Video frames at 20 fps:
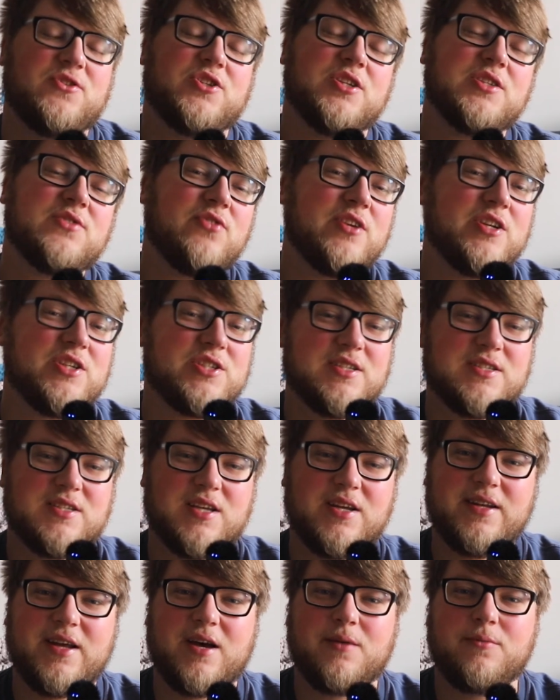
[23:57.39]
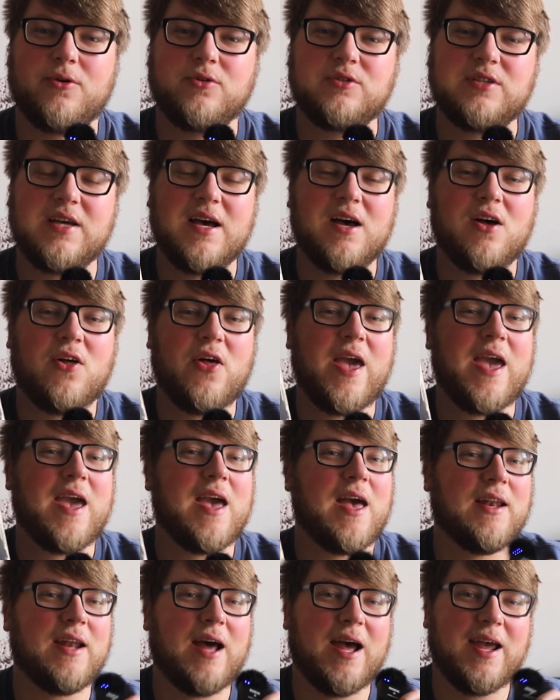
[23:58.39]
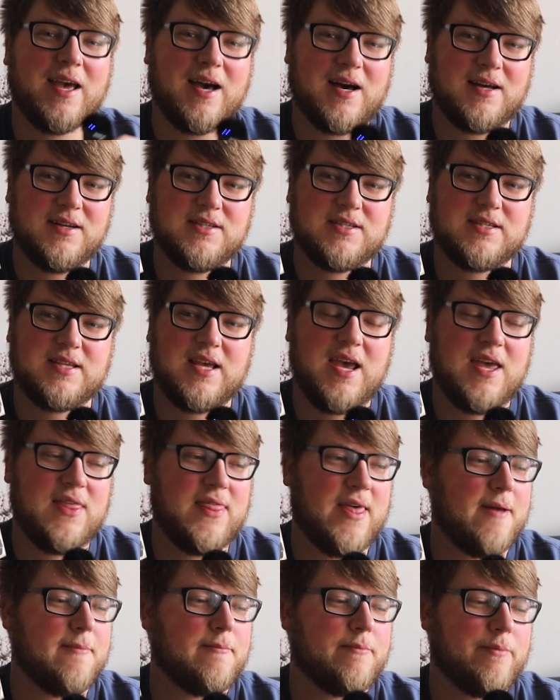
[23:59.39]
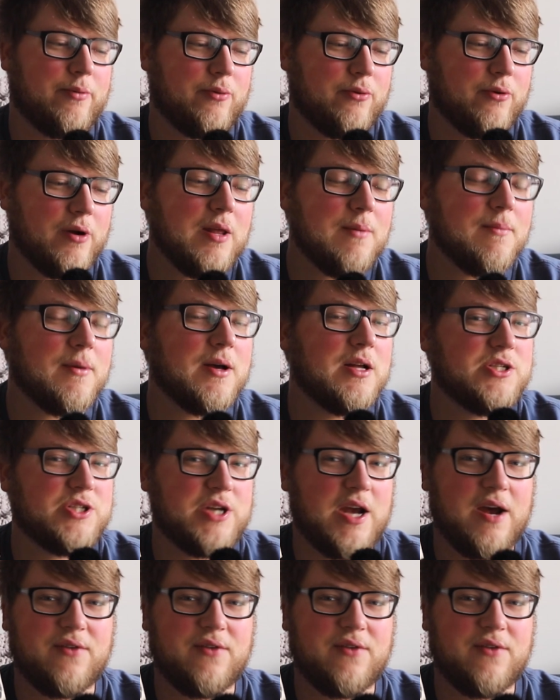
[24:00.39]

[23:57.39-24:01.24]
I've just finished the Sundown Motel, and I gotta say that pretty much